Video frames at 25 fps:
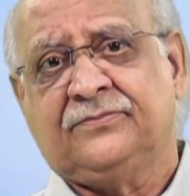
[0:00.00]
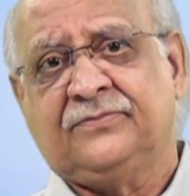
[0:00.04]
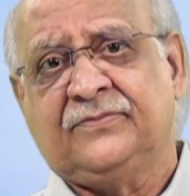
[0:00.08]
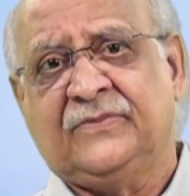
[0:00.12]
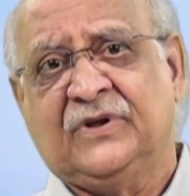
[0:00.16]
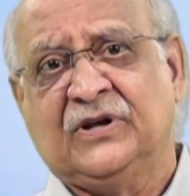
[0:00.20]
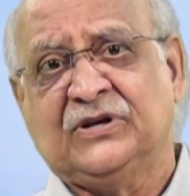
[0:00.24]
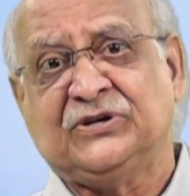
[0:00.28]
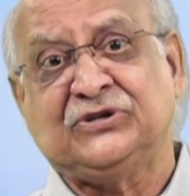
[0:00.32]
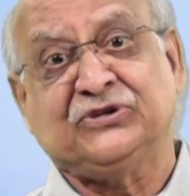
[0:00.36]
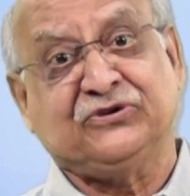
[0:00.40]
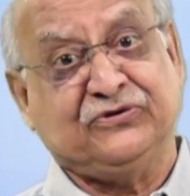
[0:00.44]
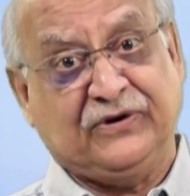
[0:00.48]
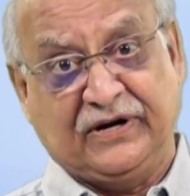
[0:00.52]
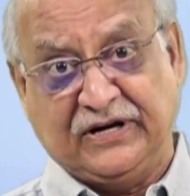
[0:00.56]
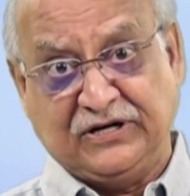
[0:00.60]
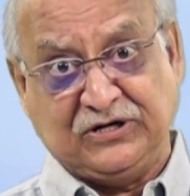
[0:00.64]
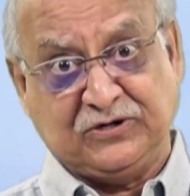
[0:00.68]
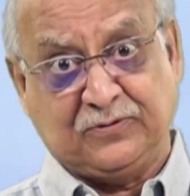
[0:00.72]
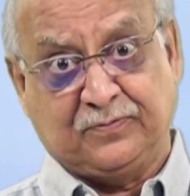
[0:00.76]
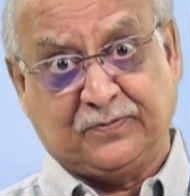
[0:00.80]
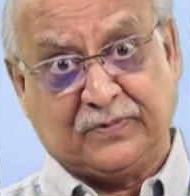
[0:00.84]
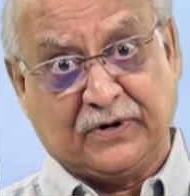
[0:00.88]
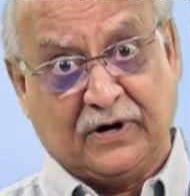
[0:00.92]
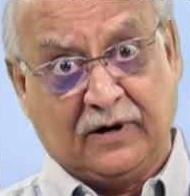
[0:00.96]

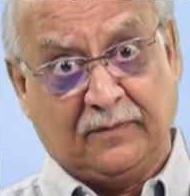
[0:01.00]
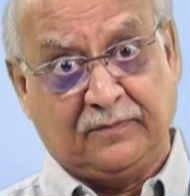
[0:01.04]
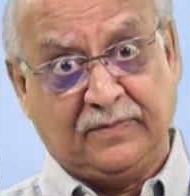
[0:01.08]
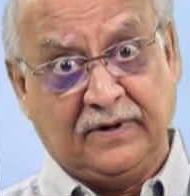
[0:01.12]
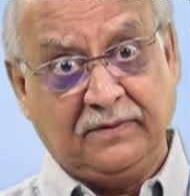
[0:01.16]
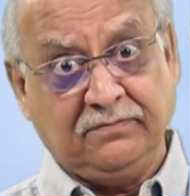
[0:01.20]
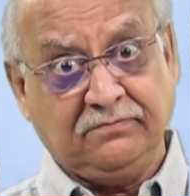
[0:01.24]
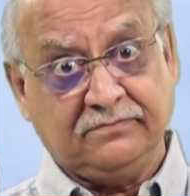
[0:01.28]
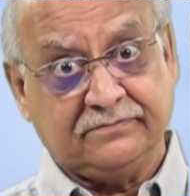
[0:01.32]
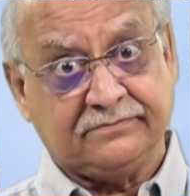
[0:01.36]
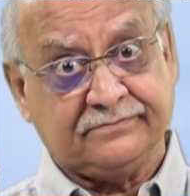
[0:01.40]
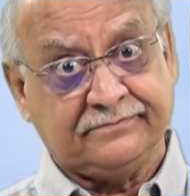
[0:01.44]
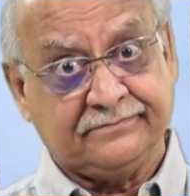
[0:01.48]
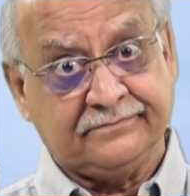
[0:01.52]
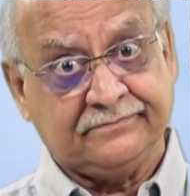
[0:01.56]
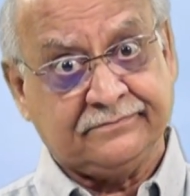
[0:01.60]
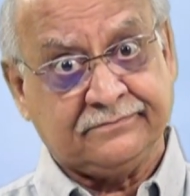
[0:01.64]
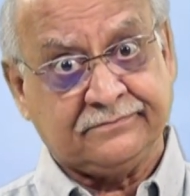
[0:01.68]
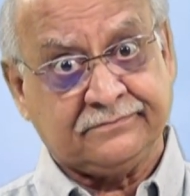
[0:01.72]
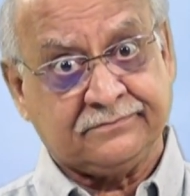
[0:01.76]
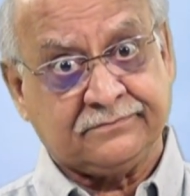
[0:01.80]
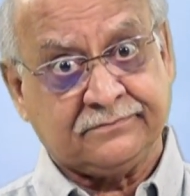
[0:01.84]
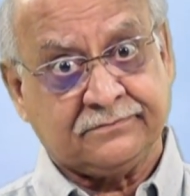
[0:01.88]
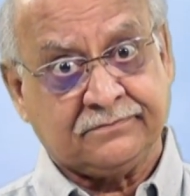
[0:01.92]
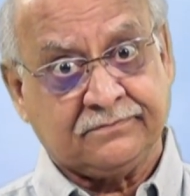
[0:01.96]
Strange problem.
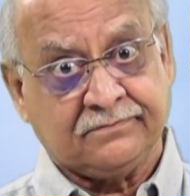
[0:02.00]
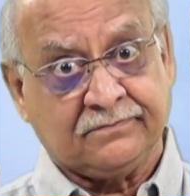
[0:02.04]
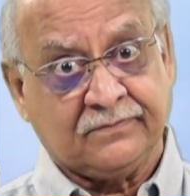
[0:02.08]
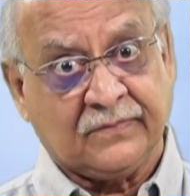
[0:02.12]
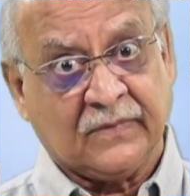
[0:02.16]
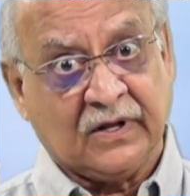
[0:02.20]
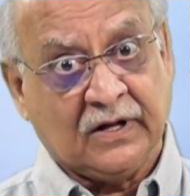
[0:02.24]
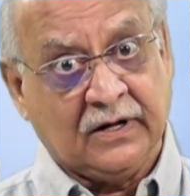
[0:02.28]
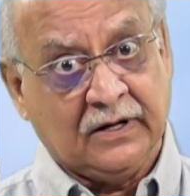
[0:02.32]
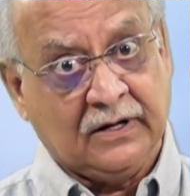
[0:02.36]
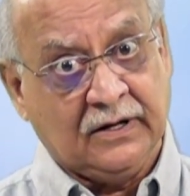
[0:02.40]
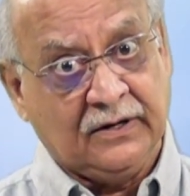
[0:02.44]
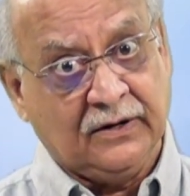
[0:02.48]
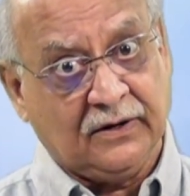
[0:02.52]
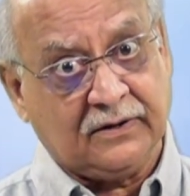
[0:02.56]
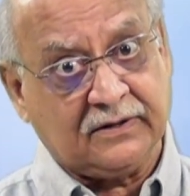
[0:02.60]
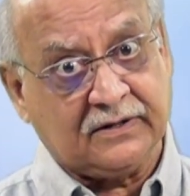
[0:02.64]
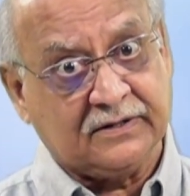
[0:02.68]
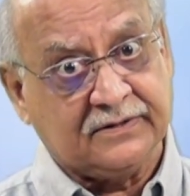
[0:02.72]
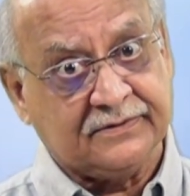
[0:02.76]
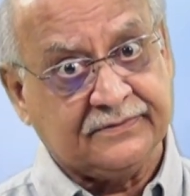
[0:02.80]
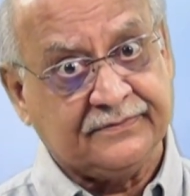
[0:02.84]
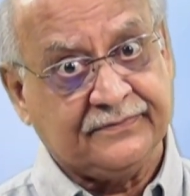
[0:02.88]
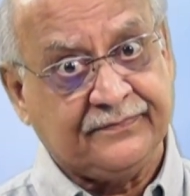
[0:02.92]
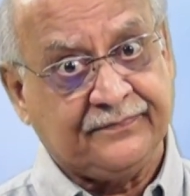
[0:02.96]
Look,
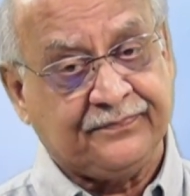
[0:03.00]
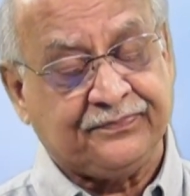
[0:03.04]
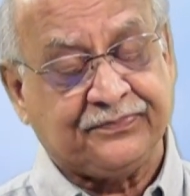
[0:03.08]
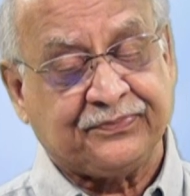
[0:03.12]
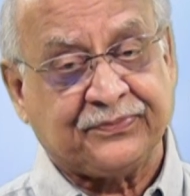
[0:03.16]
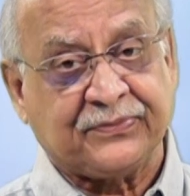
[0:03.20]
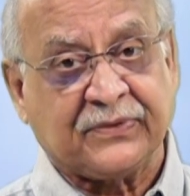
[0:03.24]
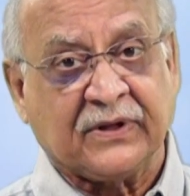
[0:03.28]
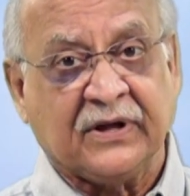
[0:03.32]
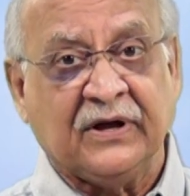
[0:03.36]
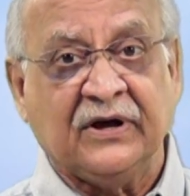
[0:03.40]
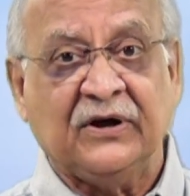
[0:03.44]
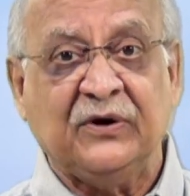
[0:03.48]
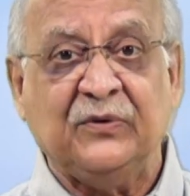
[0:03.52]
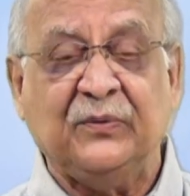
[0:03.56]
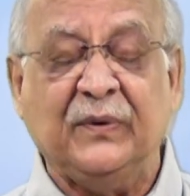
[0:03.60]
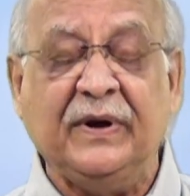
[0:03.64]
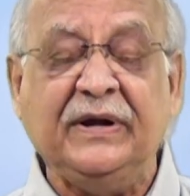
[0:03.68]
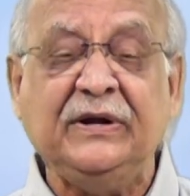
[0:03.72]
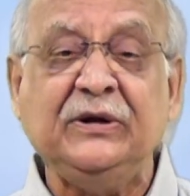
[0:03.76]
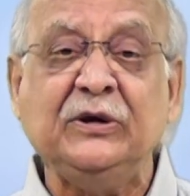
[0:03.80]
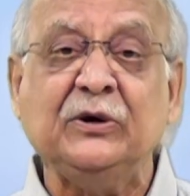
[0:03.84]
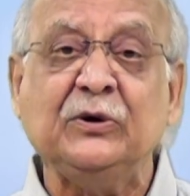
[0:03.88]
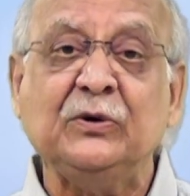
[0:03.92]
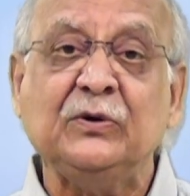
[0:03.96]
when
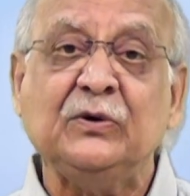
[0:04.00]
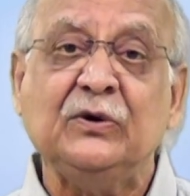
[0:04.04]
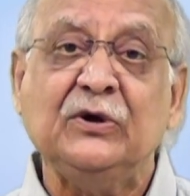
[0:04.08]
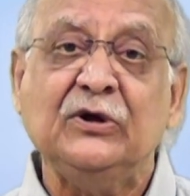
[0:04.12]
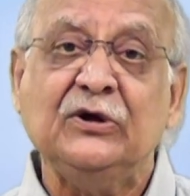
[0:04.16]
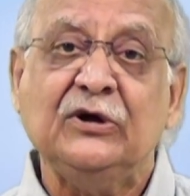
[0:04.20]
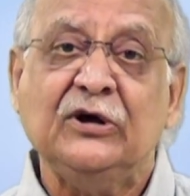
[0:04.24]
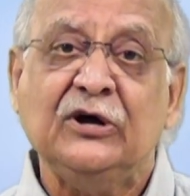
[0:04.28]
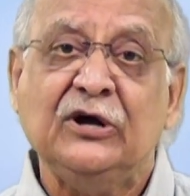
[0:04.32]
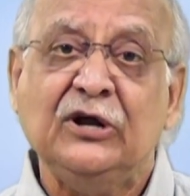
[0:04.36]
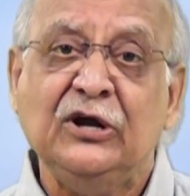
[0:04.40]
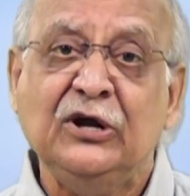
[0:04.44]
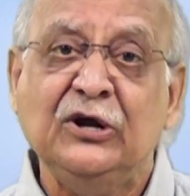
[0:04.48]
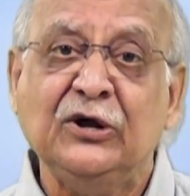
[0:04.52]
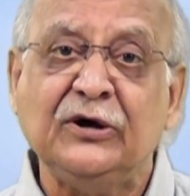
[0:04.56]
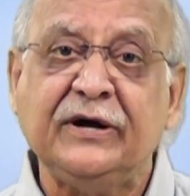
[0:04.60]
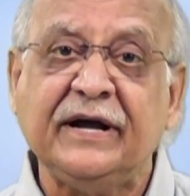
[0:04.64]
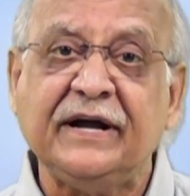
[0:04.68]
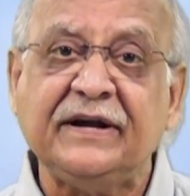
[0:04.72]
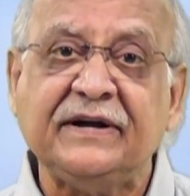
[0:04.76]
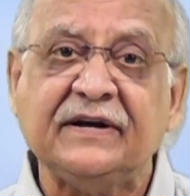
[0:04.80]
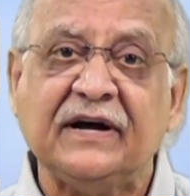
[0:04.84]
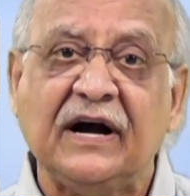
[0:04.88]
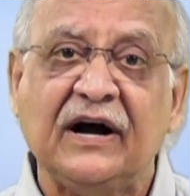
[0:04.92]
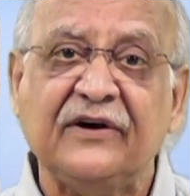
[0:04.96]
you look
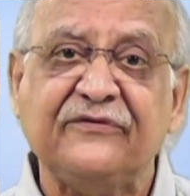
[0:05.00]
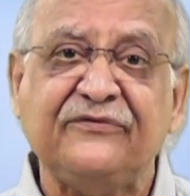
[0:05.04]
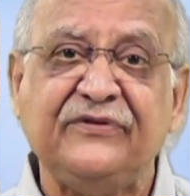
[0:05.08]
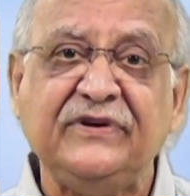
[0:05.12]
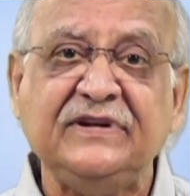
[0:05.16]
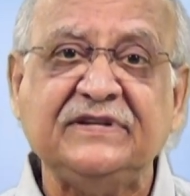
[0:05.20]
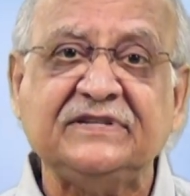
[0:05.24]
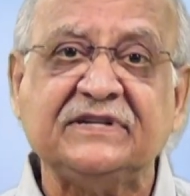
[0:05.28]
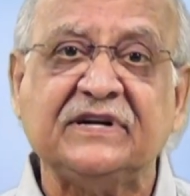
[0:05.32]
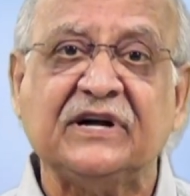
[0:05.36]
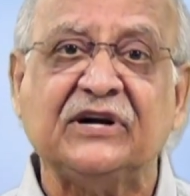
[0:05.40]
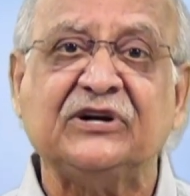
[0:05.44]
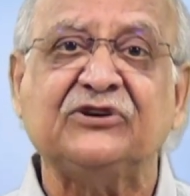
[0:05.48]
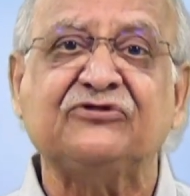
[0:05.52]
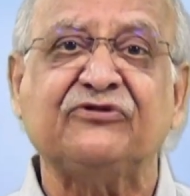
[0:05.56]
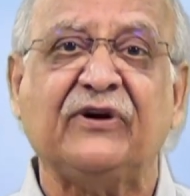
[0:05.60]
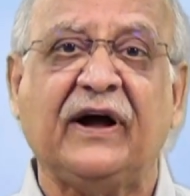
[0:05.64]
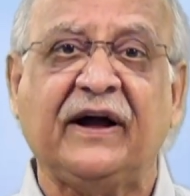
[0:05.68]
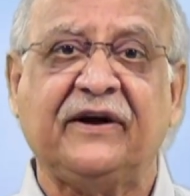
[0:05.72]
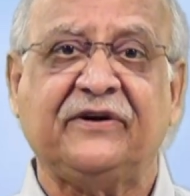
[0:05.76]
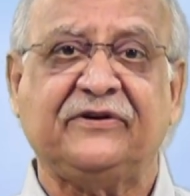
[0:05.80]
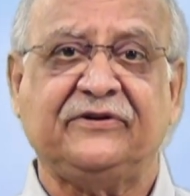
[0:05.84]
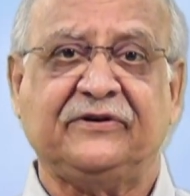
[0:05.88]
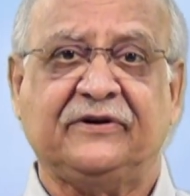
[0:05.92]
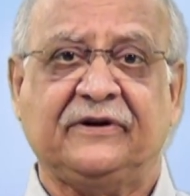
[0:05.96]
at Hafiz
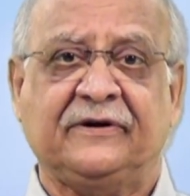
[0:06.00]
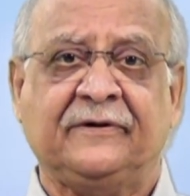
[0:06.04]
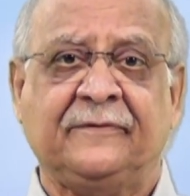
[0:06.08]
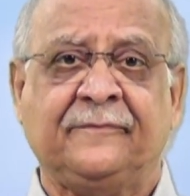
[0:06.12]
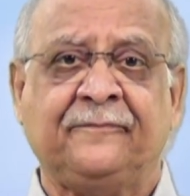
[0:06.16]
Contractor,